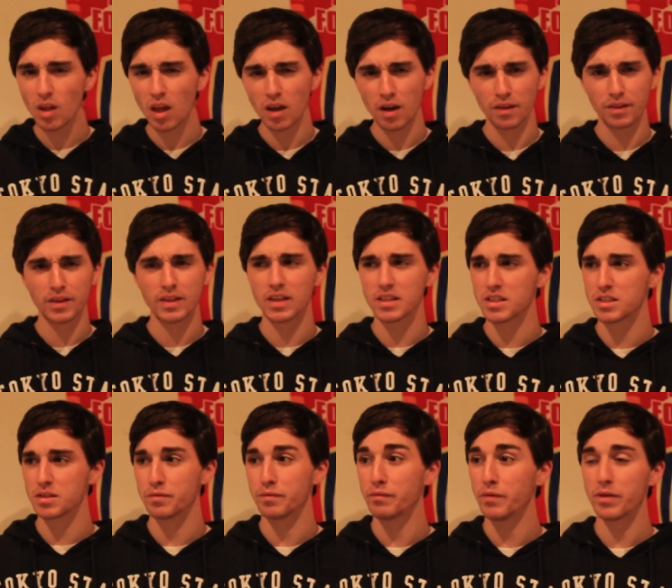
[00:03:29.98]
And I think that's
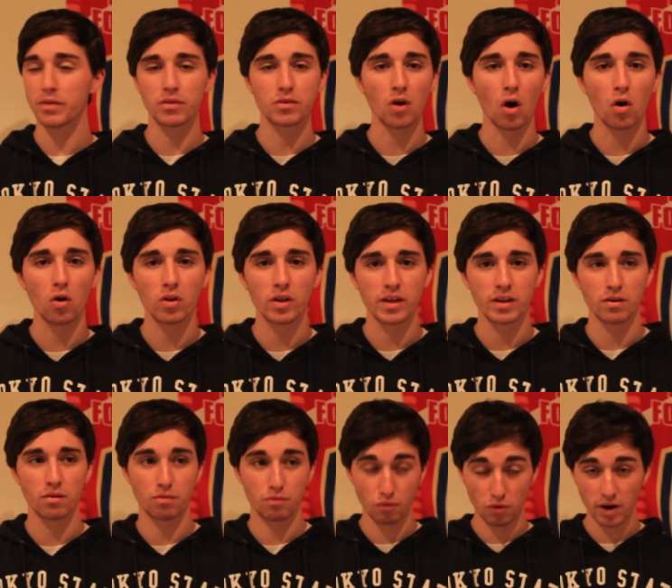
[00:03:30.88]
his 5th goal in
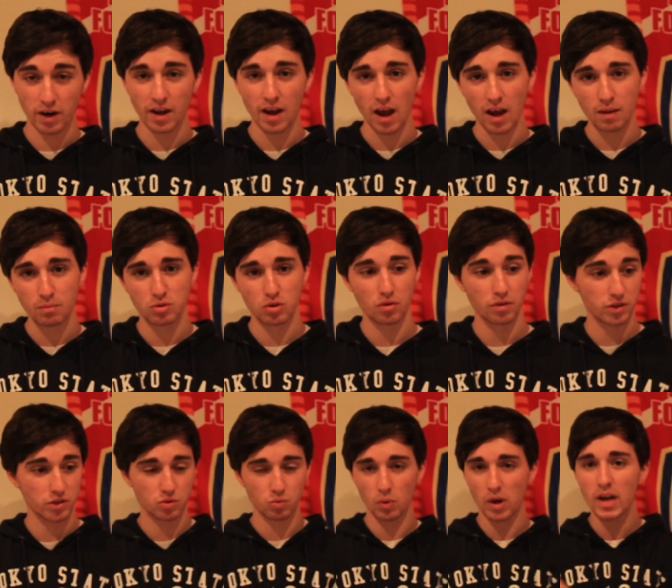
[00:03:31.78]
3 games, or
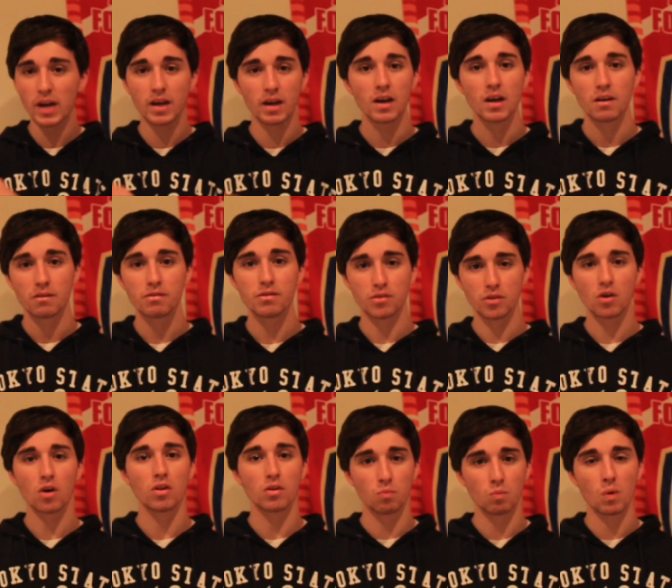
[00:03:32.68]
this week. 5th
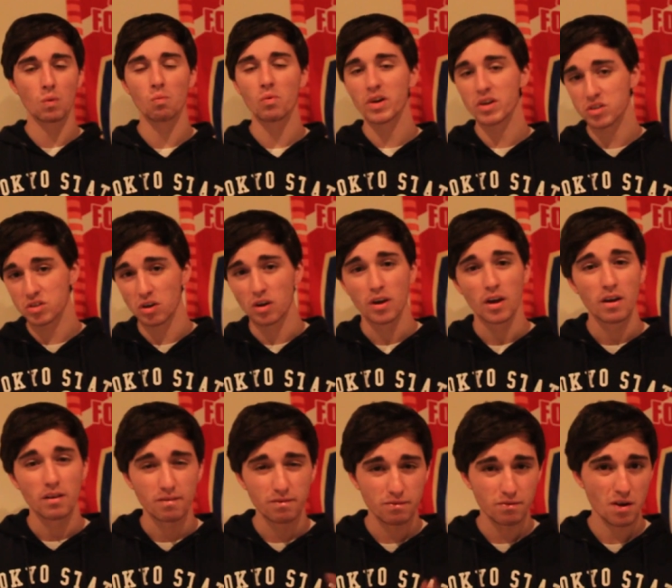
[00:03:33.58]
goal in 1 week, so
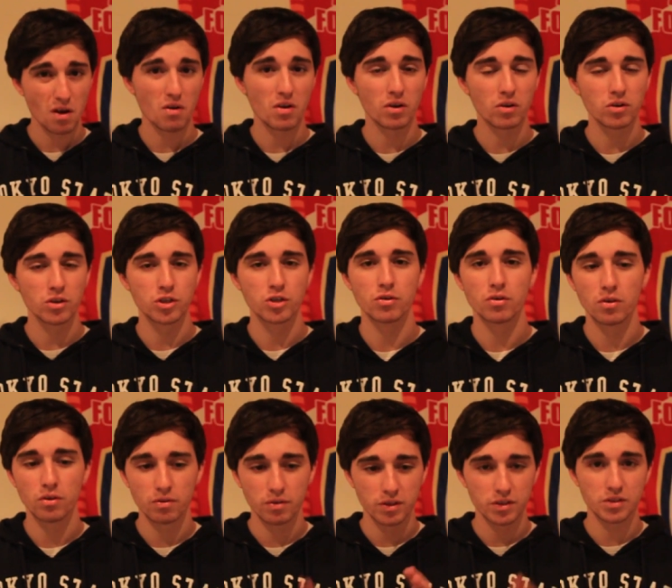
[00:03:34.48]
very good
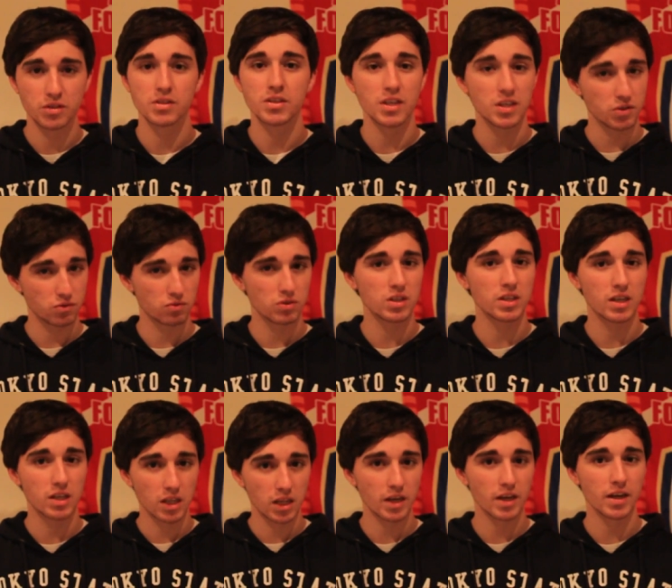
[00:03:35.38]
Giroud. He's really
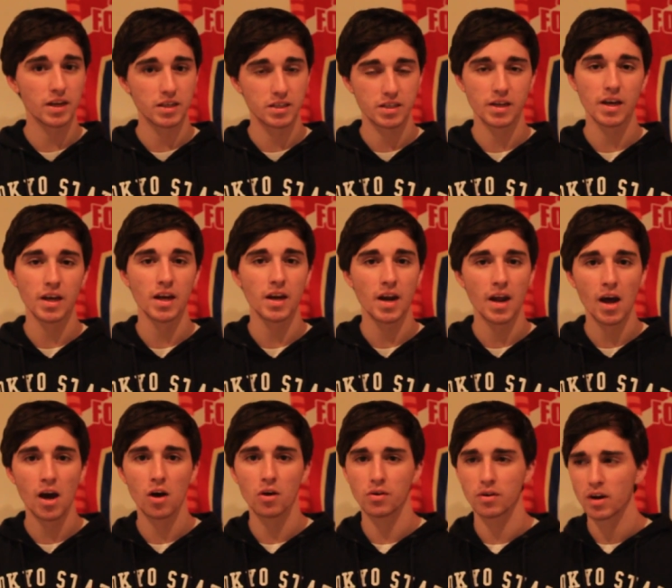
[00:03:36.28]
clicking into gear
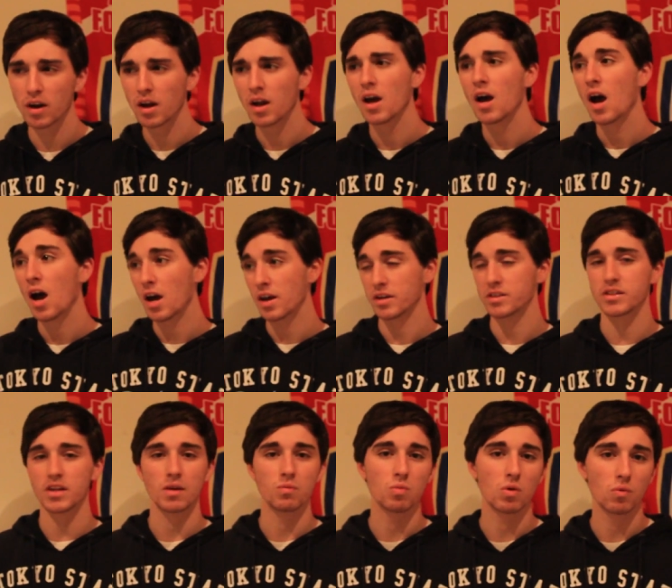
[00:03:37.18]
now, and I
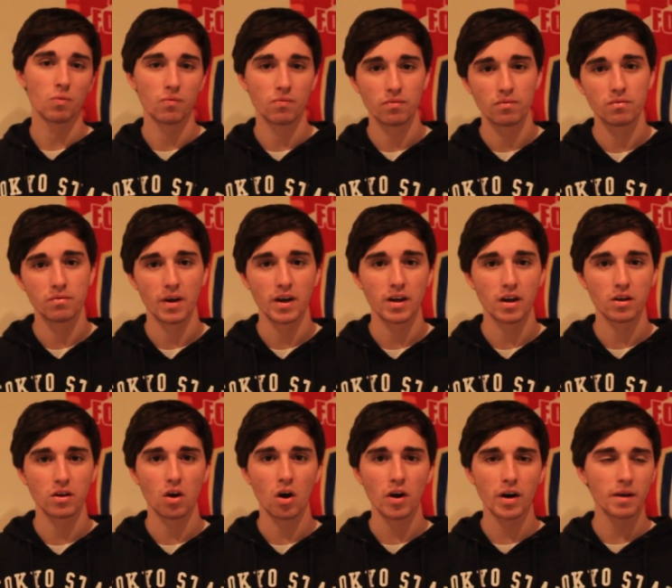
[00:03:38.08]
understand where Wenger
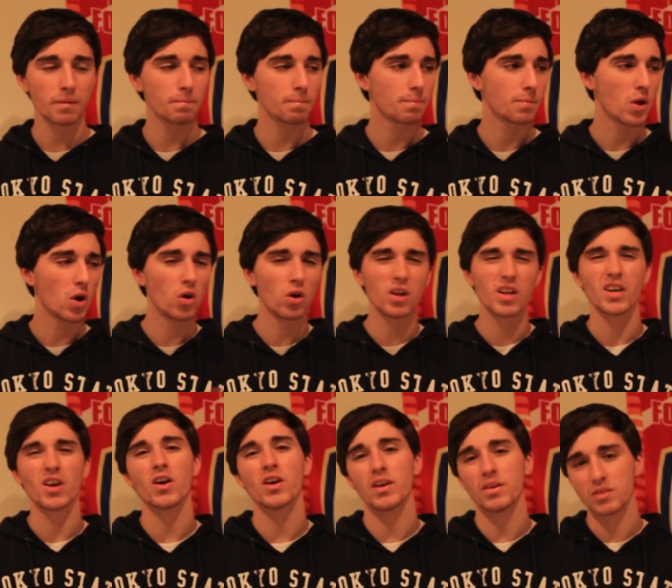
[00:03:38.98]
got him.
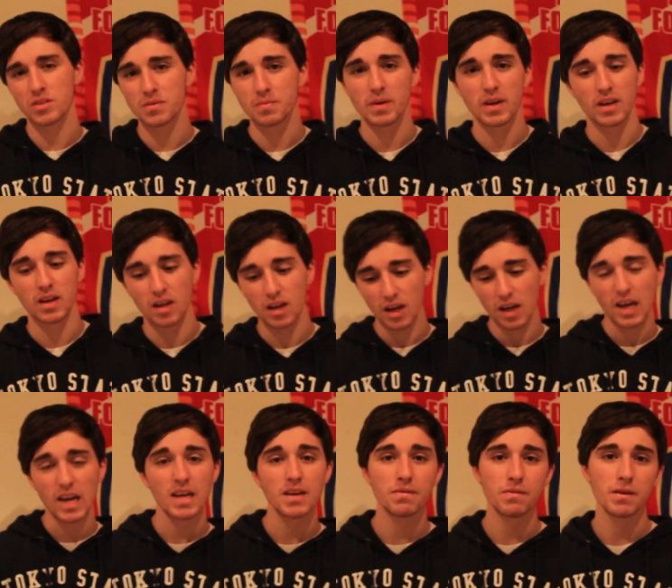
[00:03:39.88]
Early on he was a bit
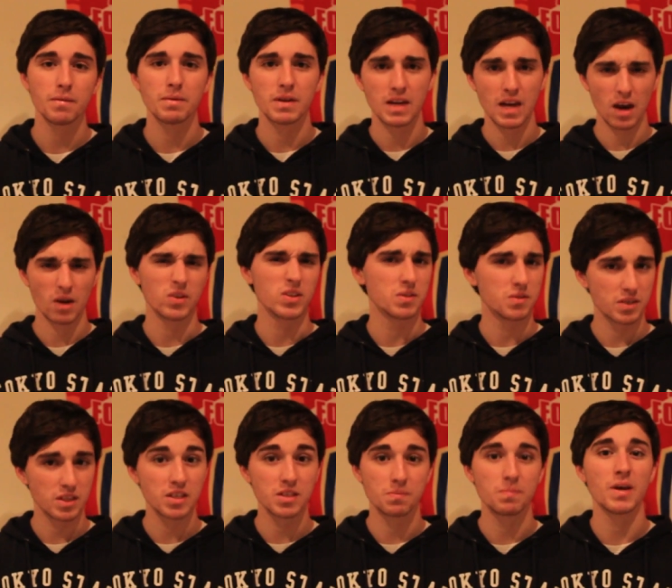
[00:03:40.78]
iffy, but now
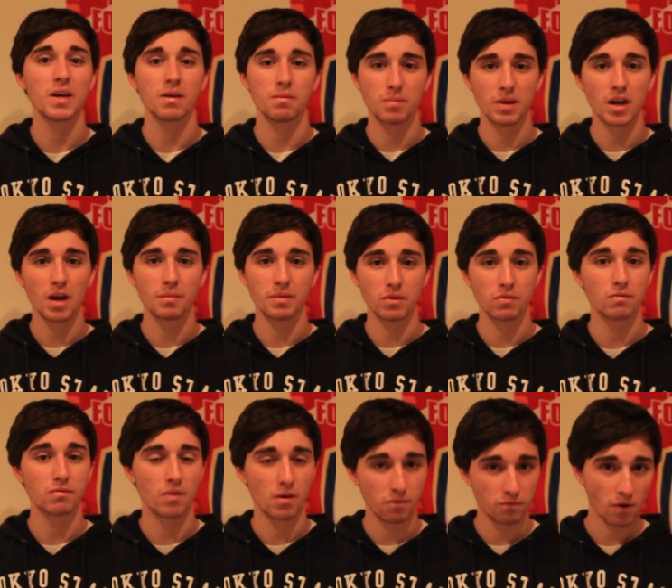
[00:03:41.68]
he's becoming
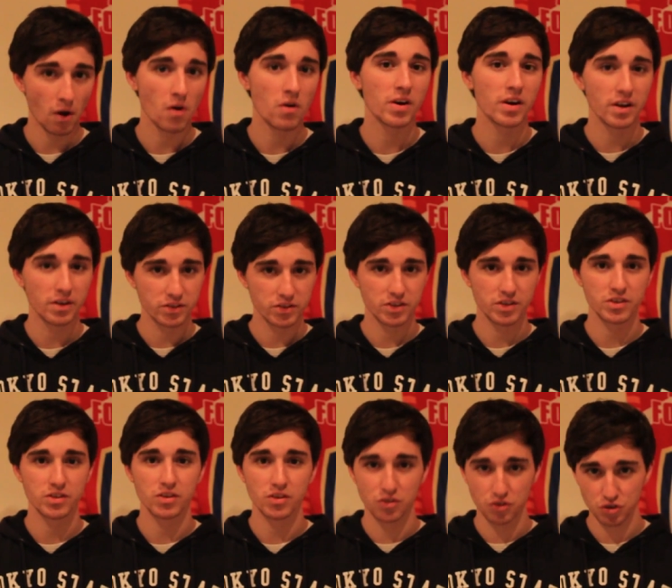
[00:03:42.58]
a very
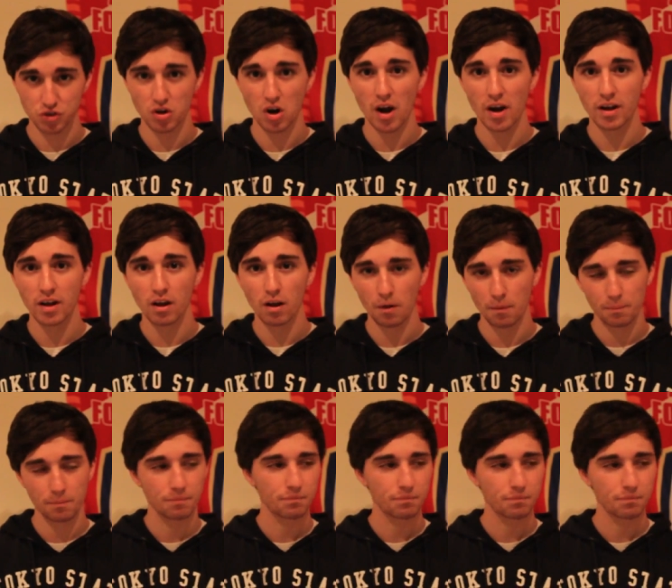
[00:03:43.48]
consistent striker.